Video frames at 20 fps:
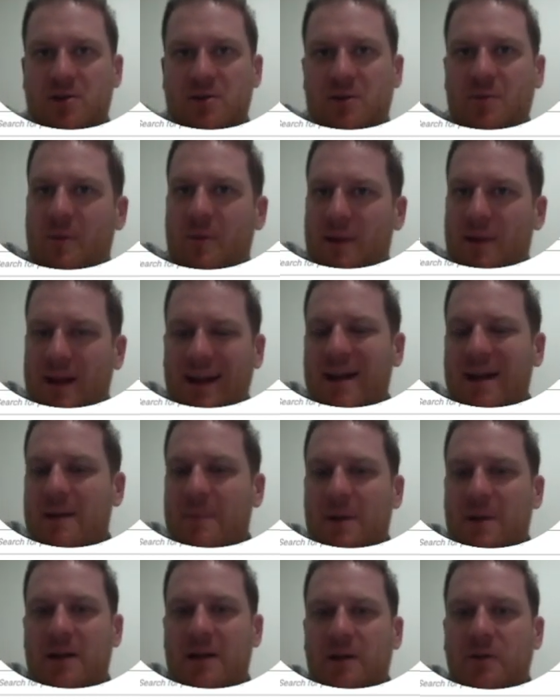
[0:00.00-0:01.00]
I'm not making any
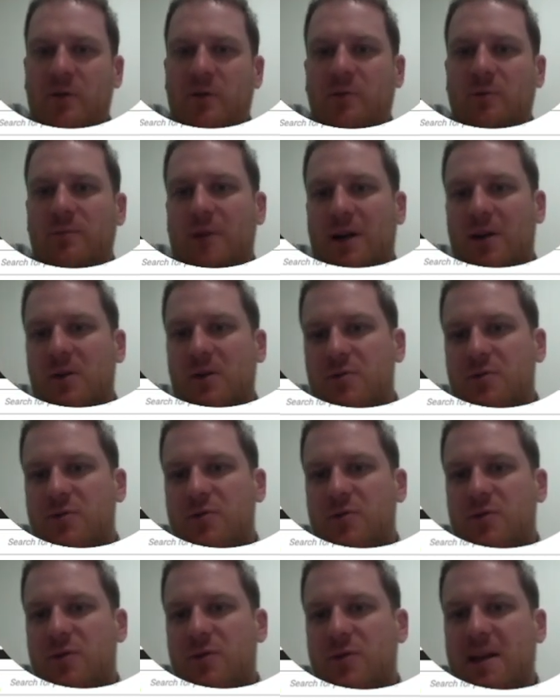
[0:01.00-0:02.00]
money at all. I could
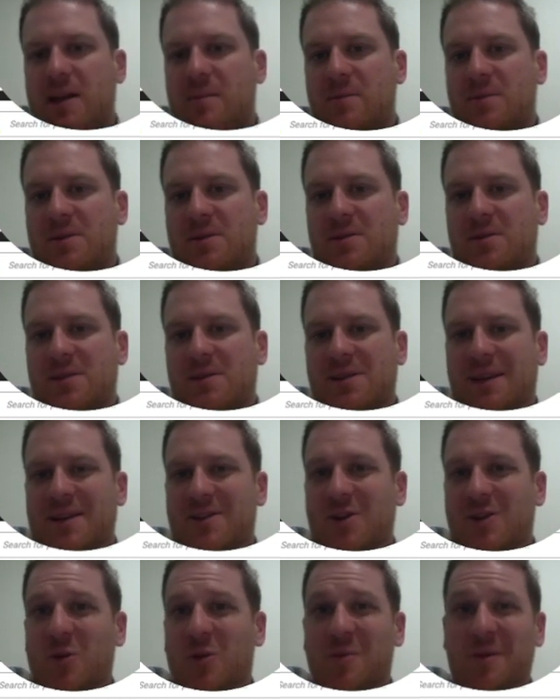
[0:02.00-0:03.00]
trade him to, say,
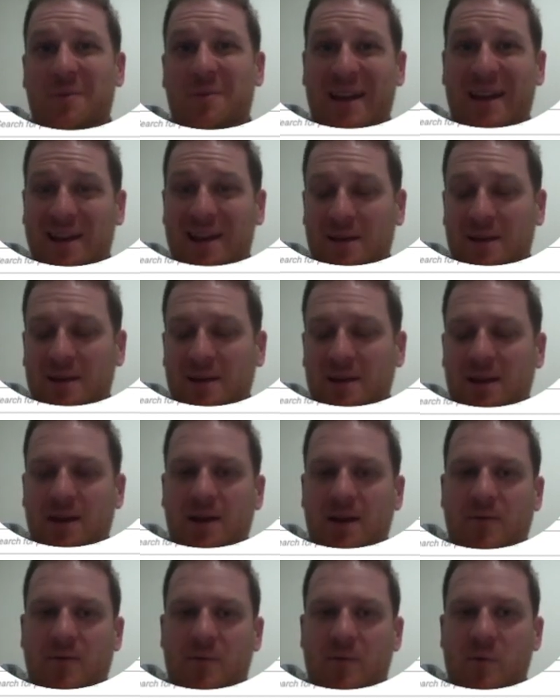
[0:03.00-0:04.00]
Toby Pink
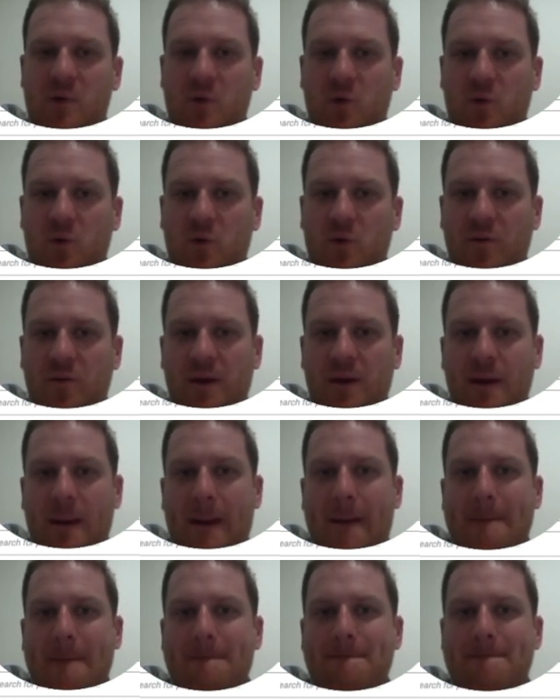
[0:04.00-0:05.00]
from North,
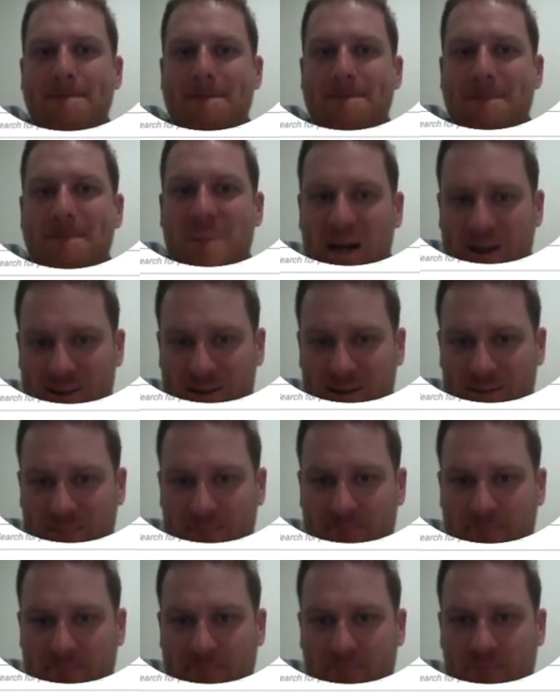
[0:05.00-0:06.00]
but
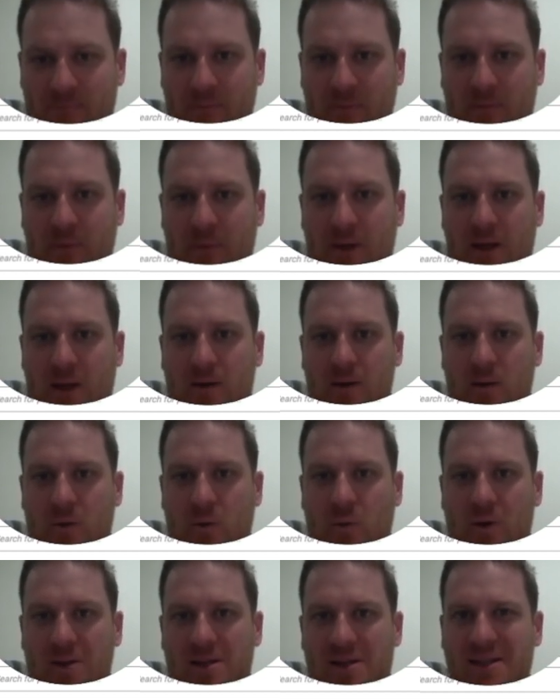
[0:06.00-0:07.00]

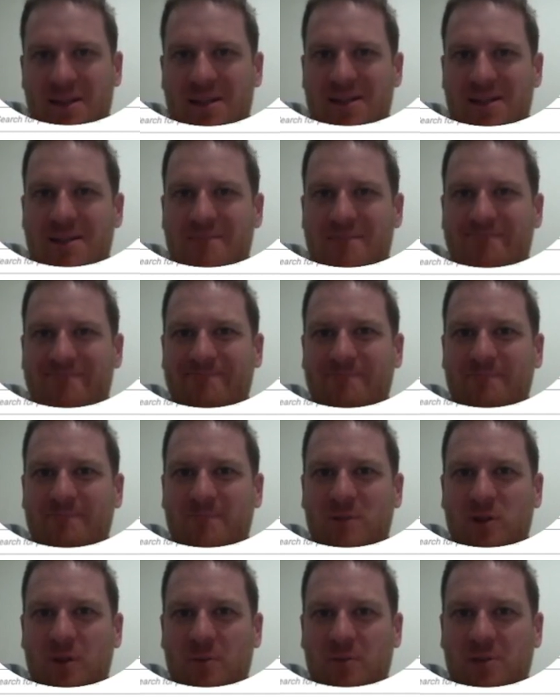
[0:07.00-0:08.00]
What's his
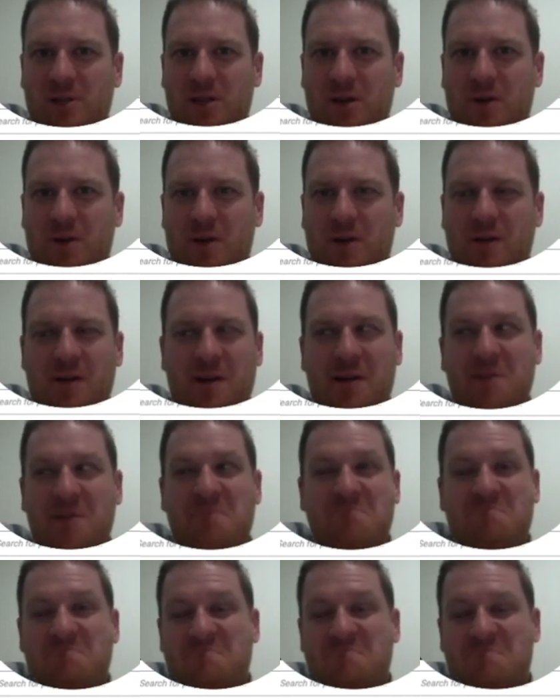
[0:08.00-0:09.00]
job security like?
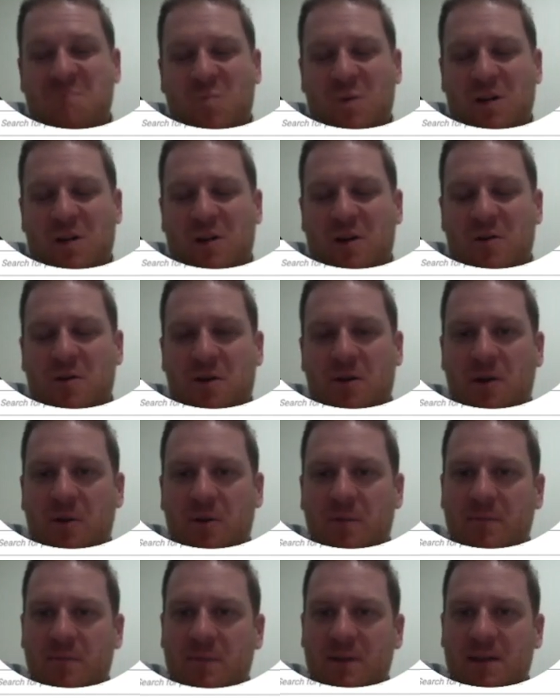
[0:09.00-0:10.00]
We don't know.
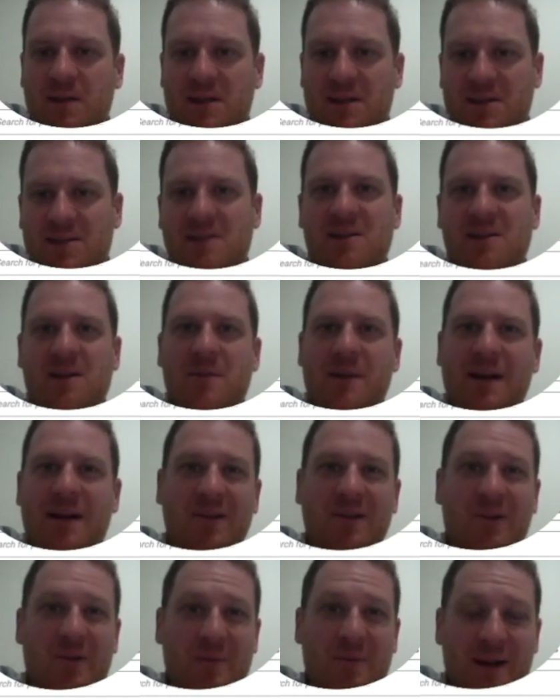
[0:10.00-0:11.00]
Yes, he's going to make a
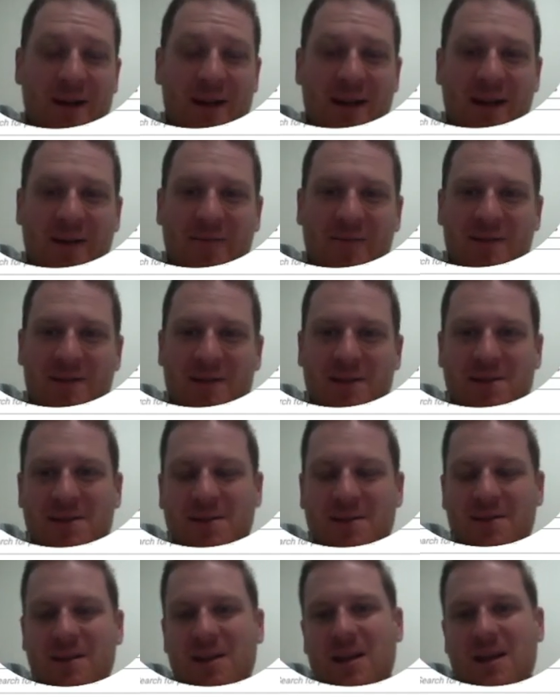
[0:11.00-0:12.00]
lot of money after this.